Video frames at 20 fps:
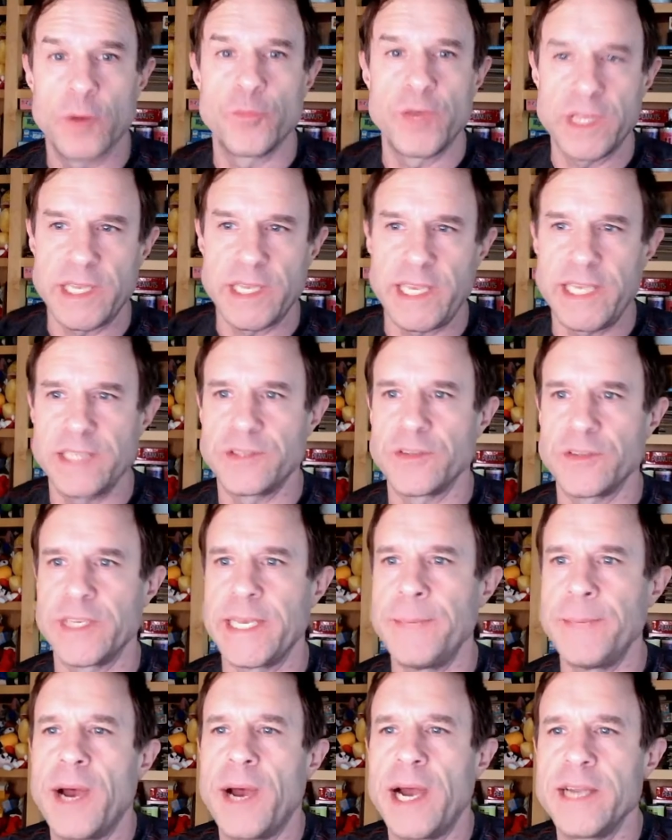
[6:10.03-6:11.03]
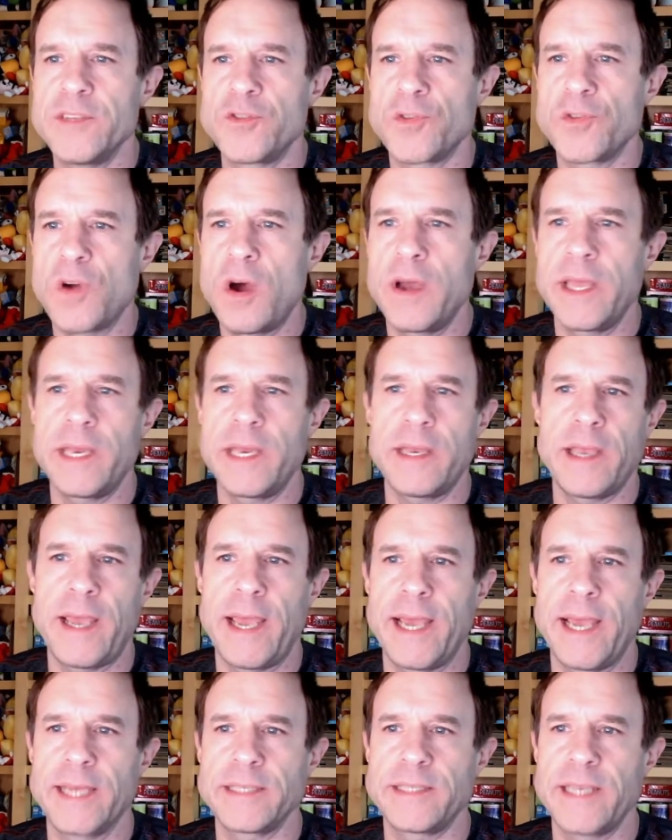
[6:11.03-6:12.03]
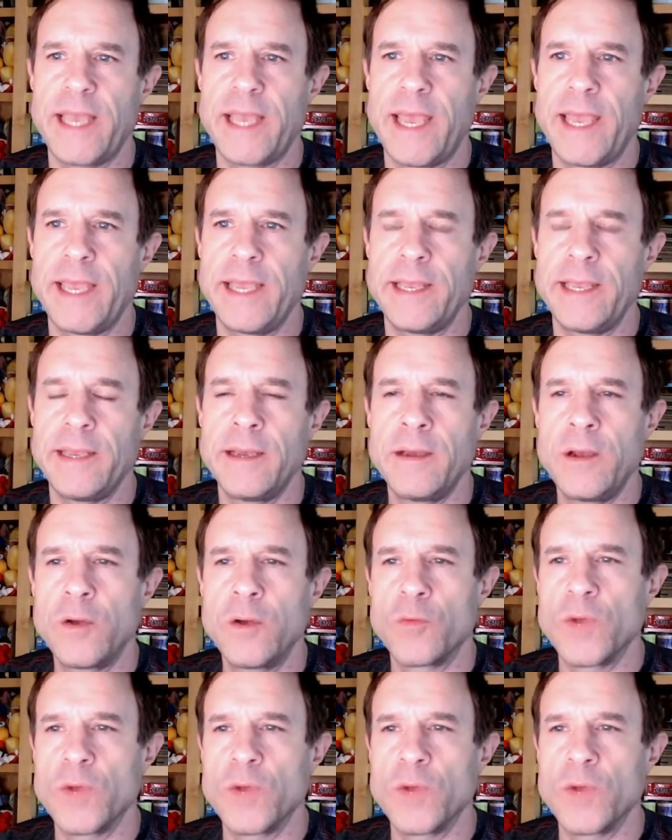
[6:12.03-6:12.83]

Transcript: really easily. I draw it at a